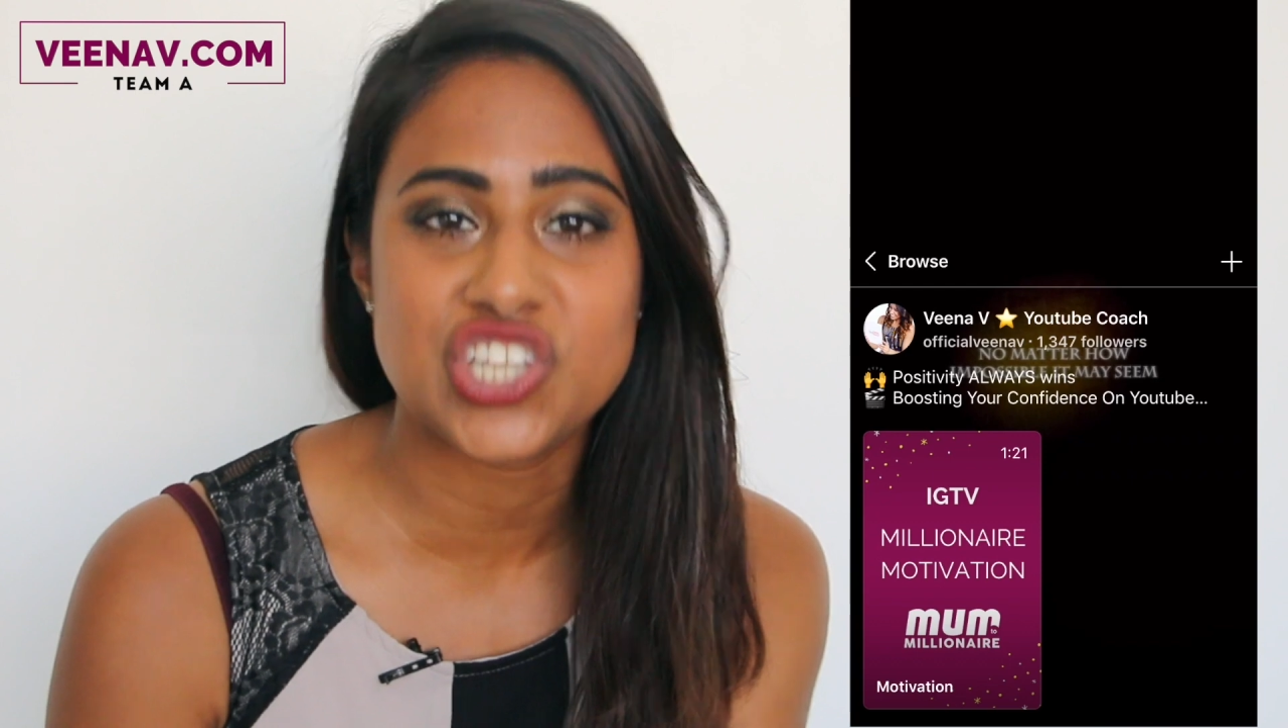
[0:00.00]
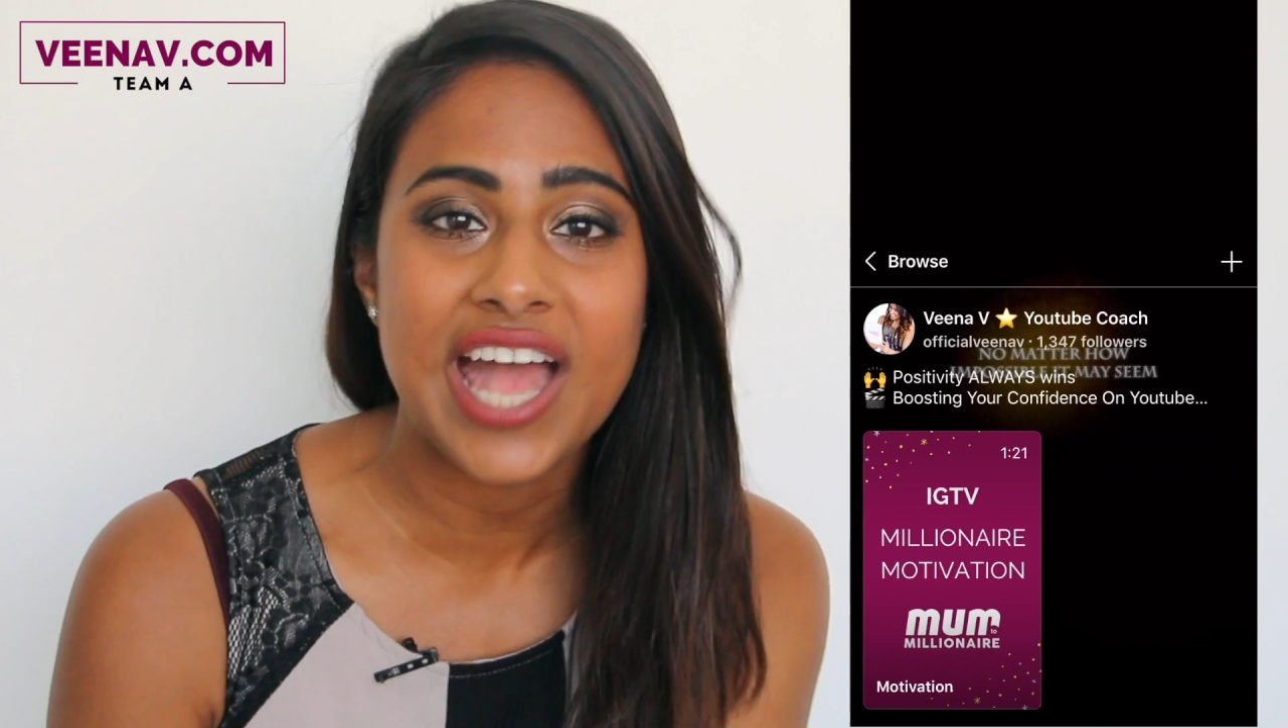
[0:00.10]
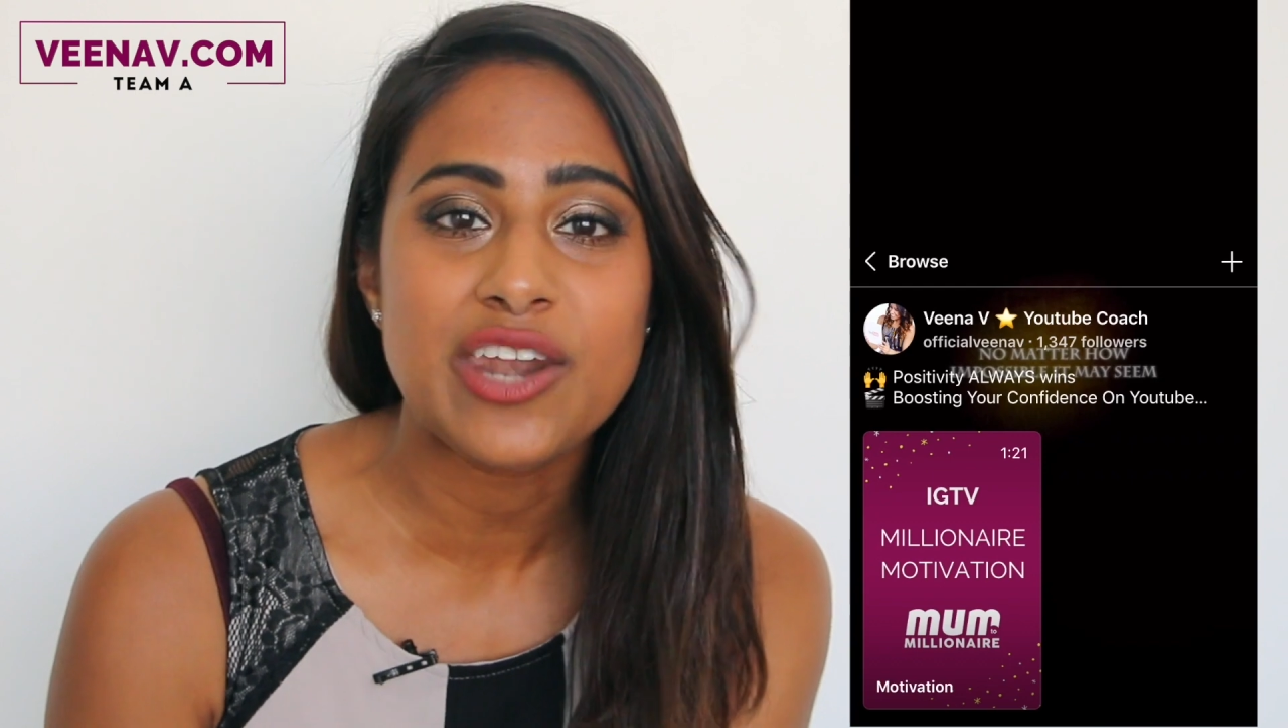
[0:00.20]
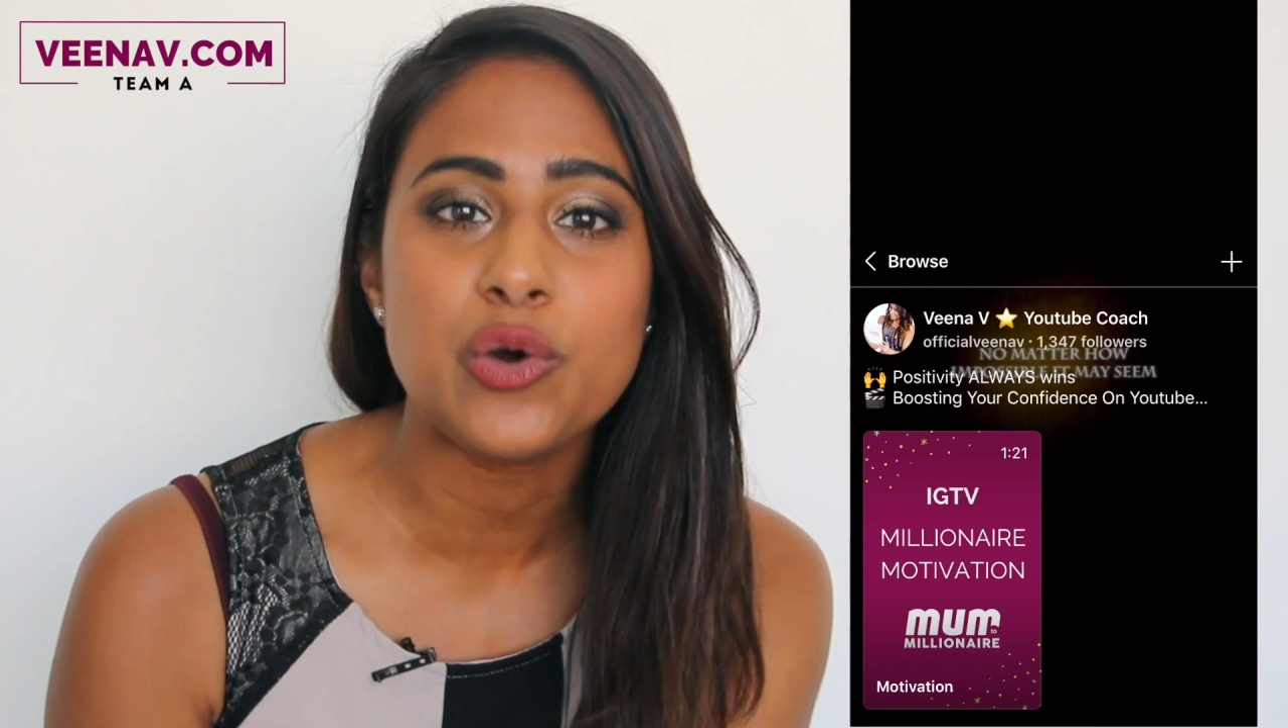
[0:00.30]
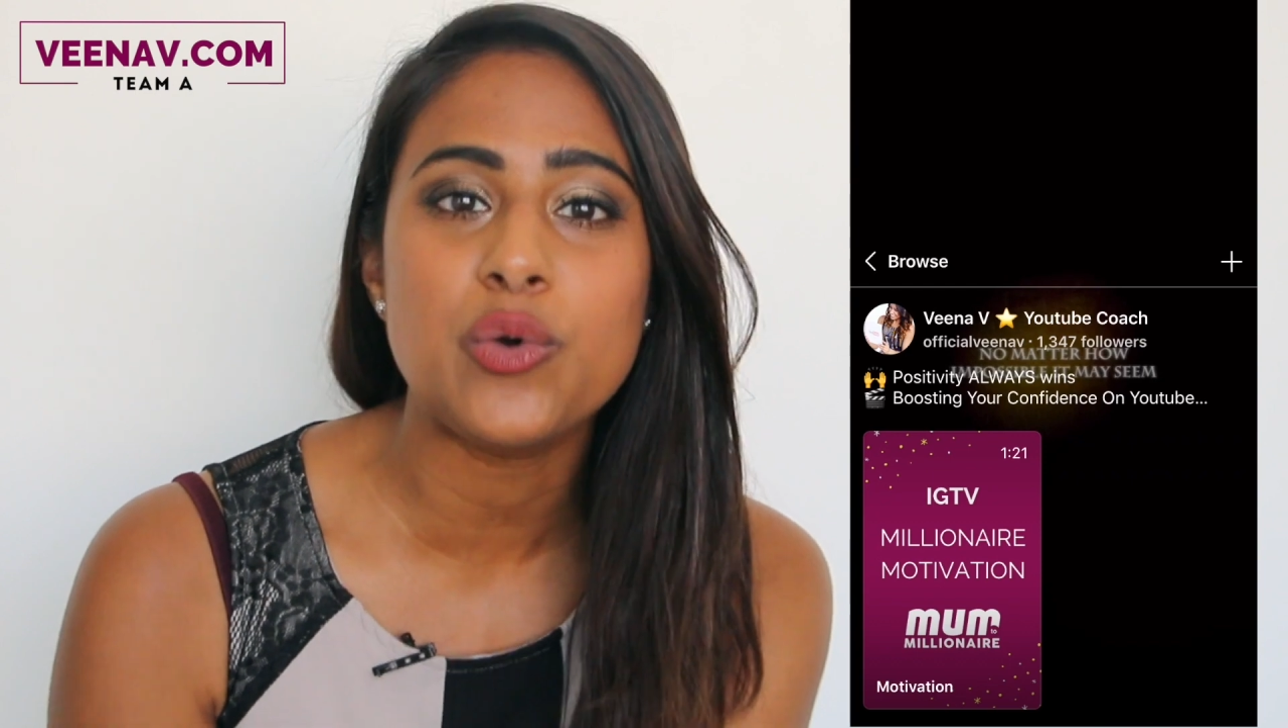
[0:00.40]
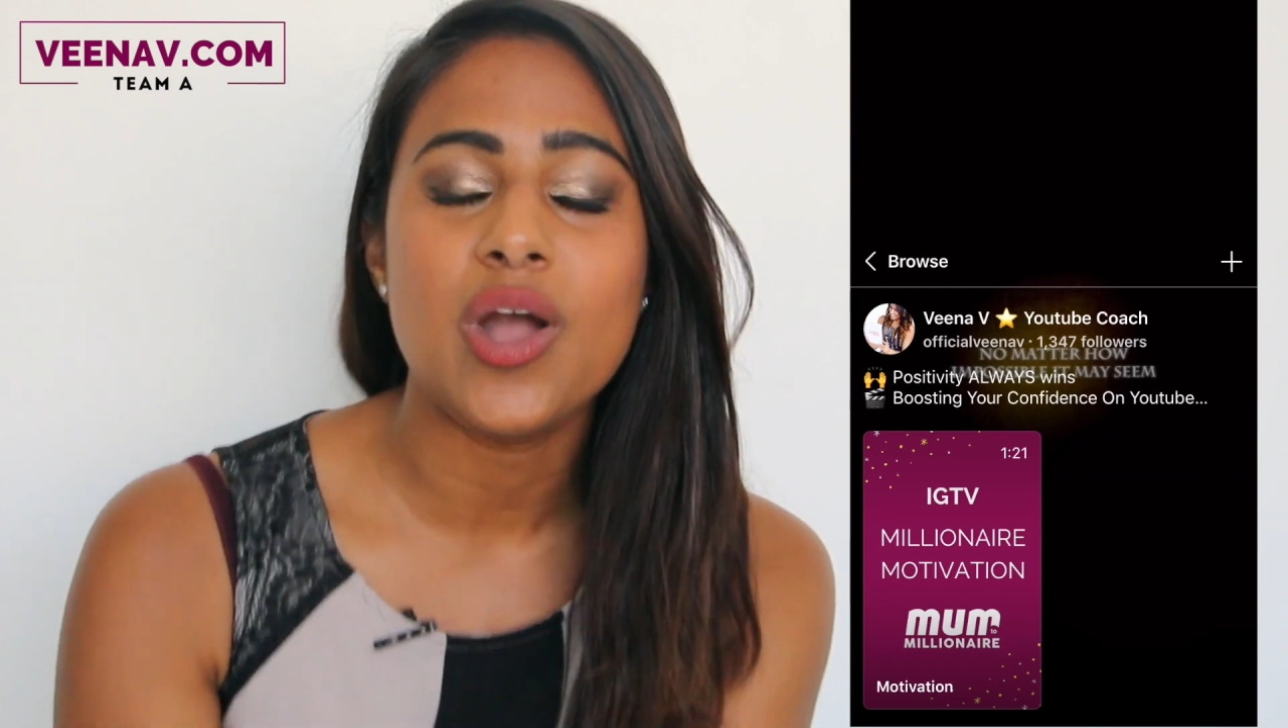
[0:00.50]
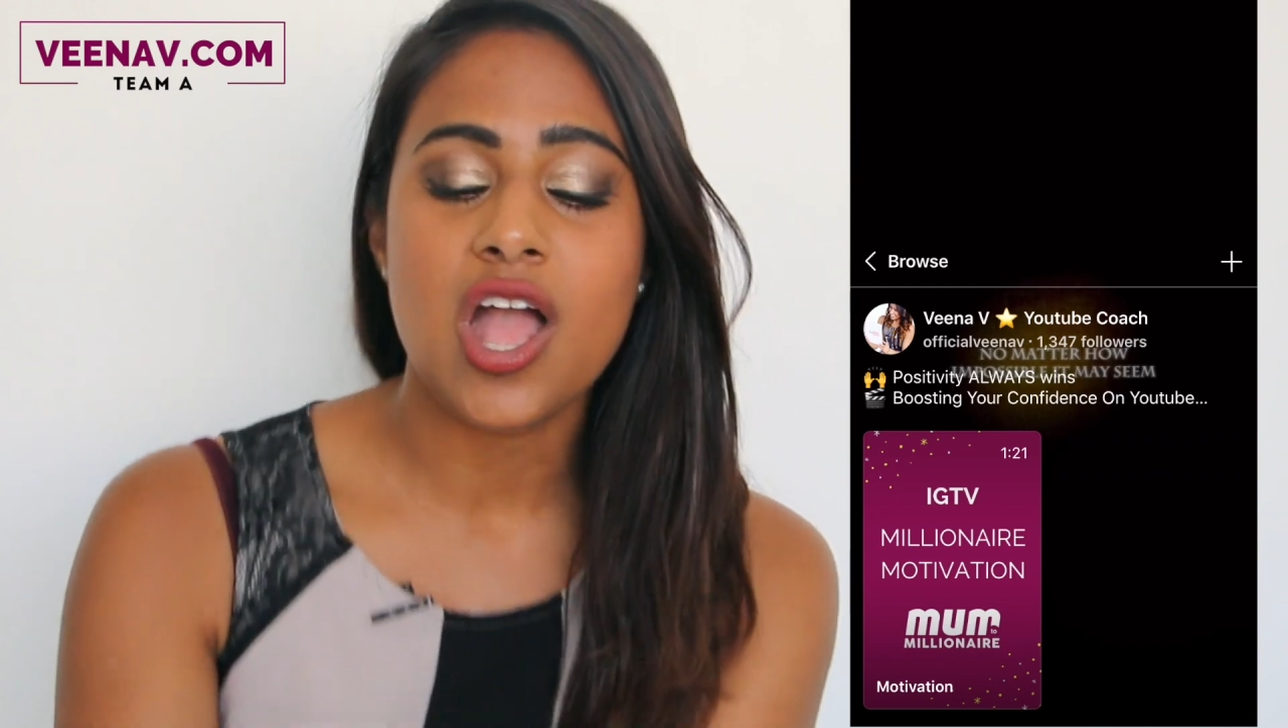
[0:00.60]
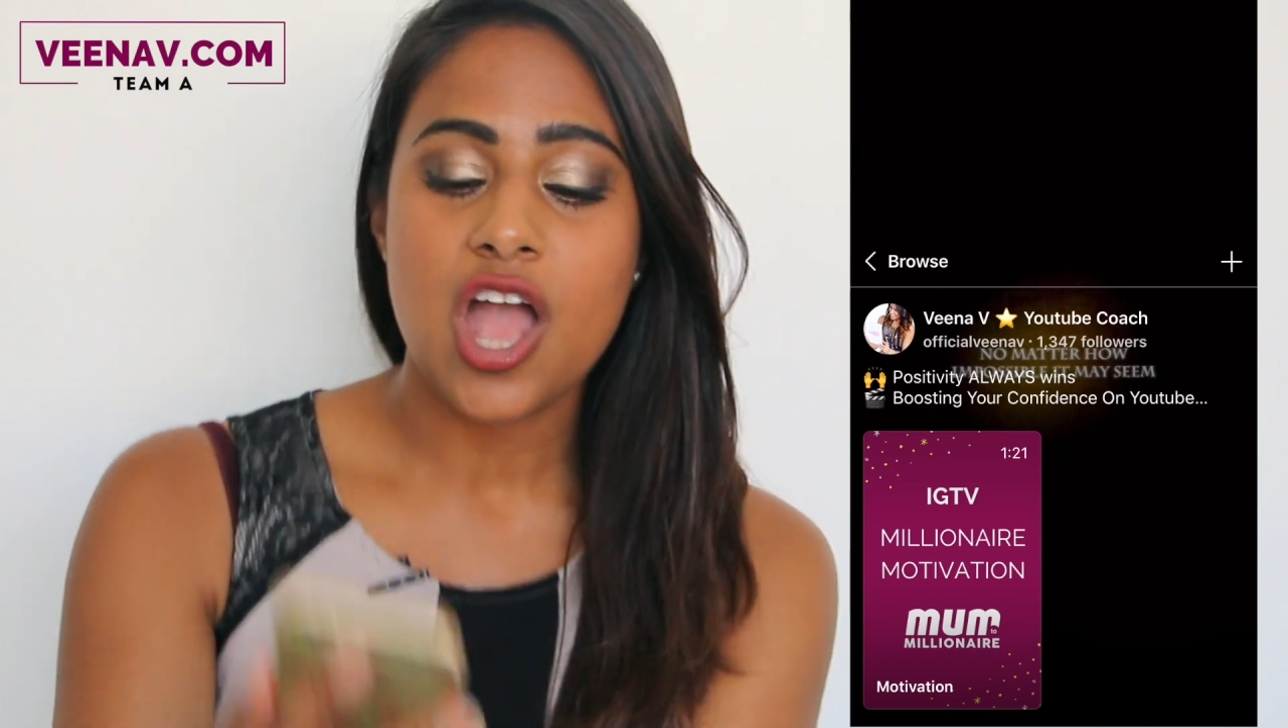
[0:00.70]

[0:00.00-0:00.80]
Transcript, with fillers: channel.